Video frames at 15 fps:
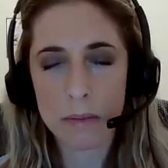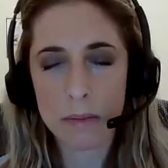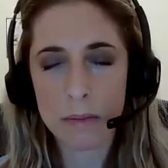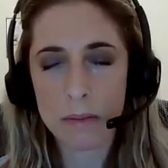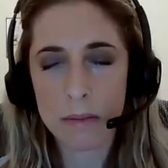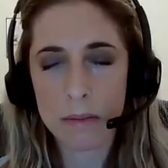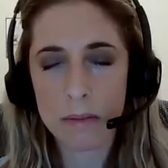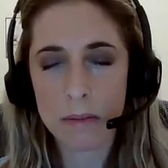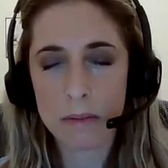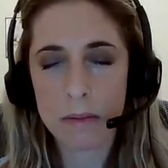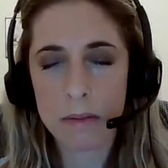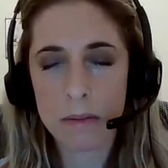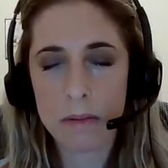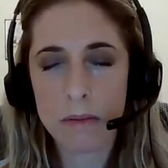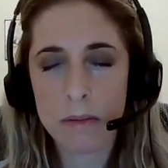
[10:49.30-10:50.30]

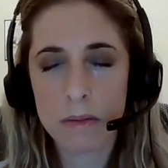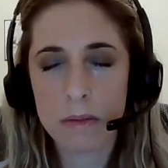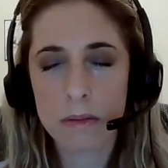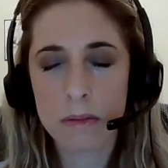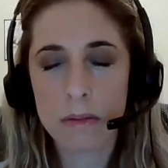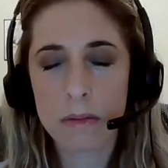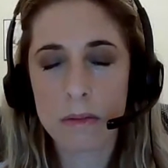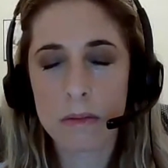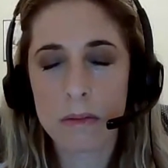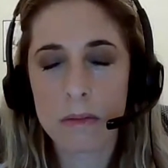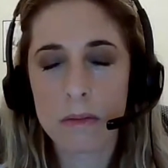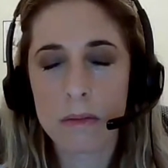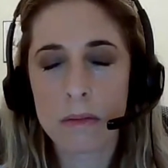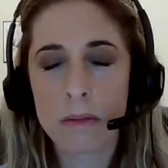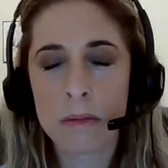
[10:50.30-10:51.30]

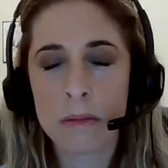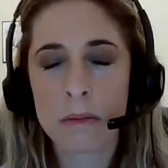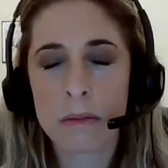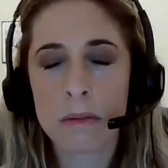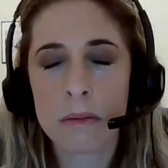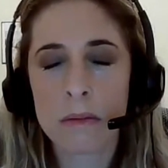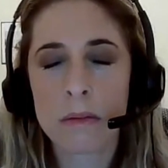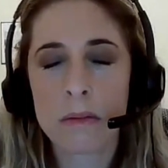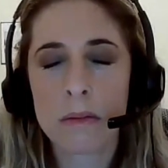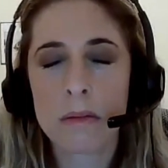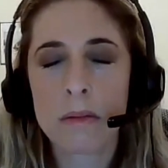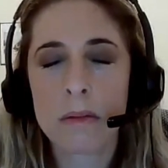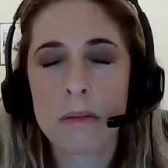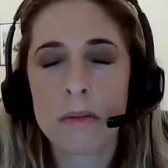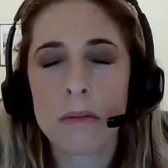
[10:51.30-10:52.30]
(silence)